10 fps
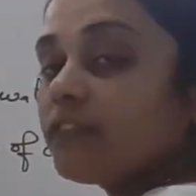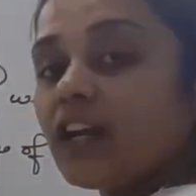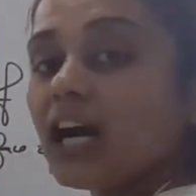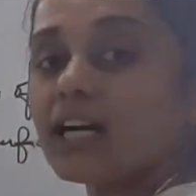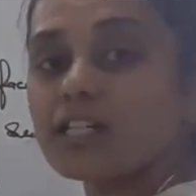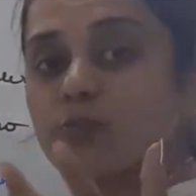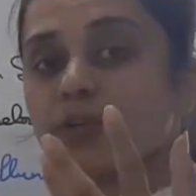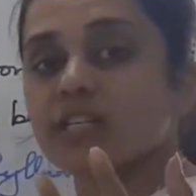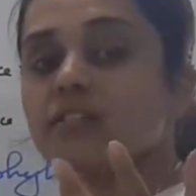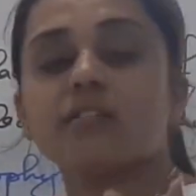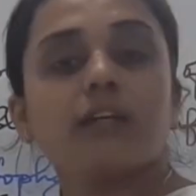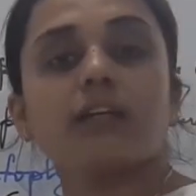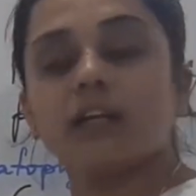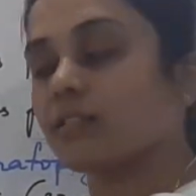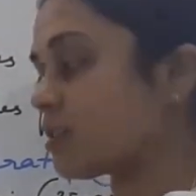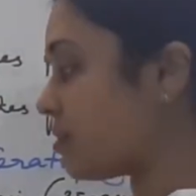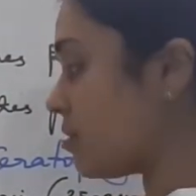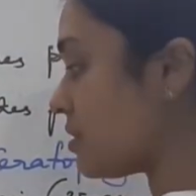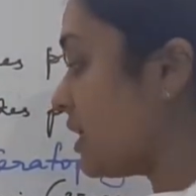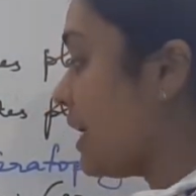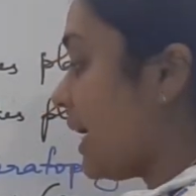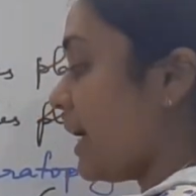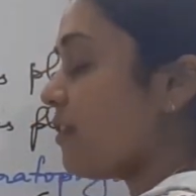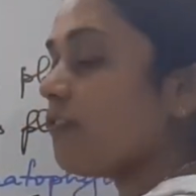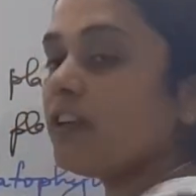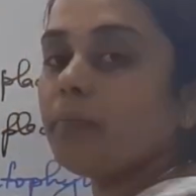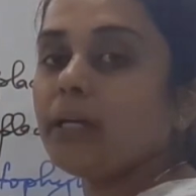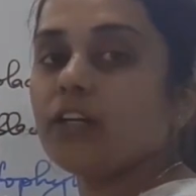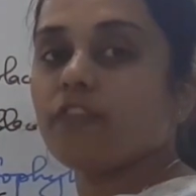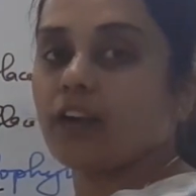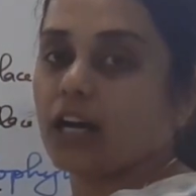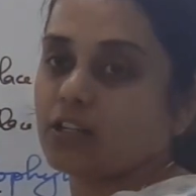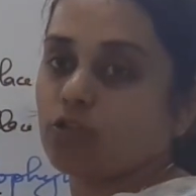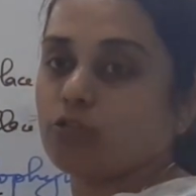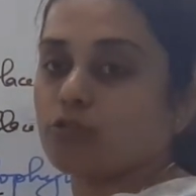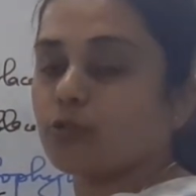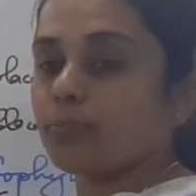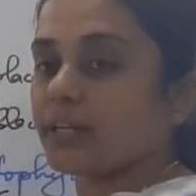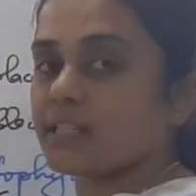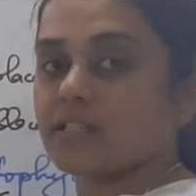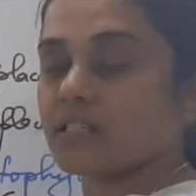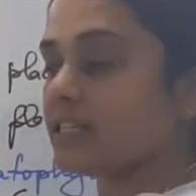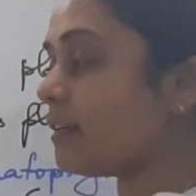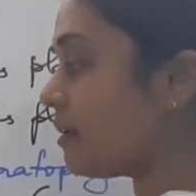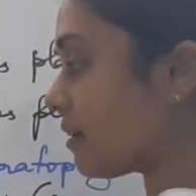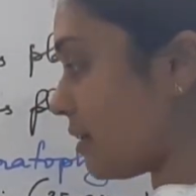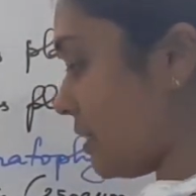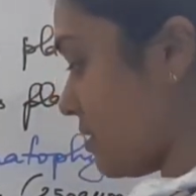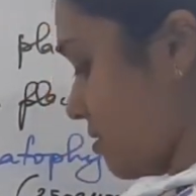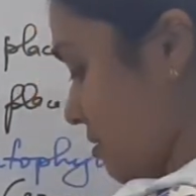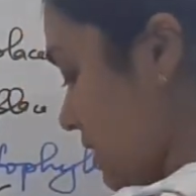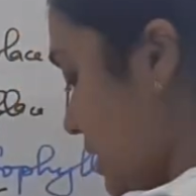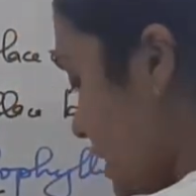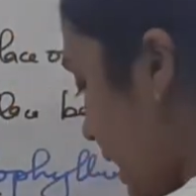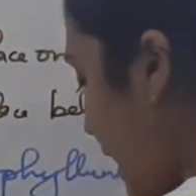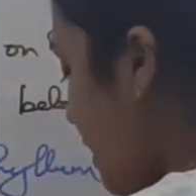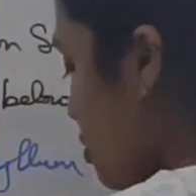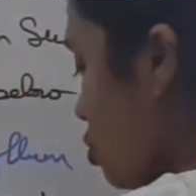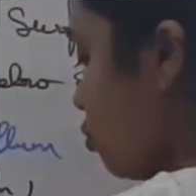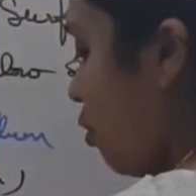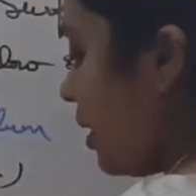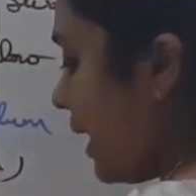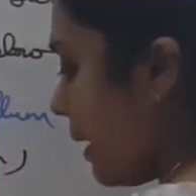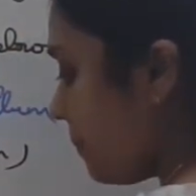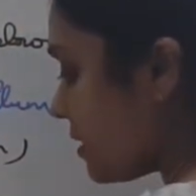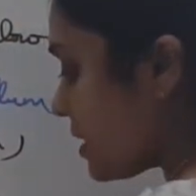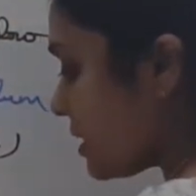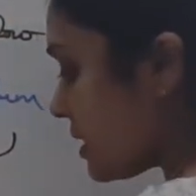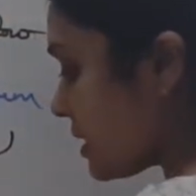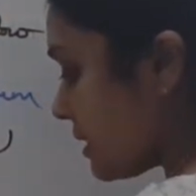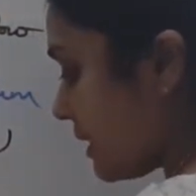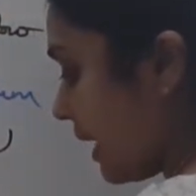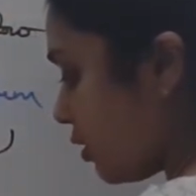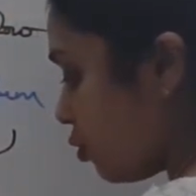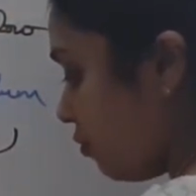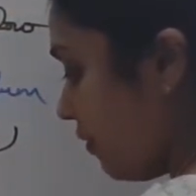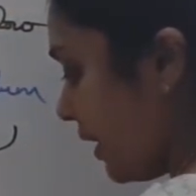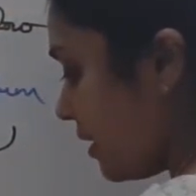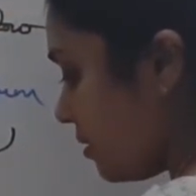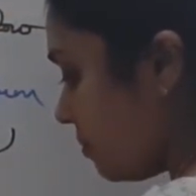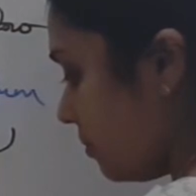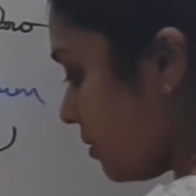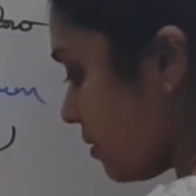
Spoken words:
flowers present in clusters and female flowers also present in clusters, right? So what happens in ceratophyllum?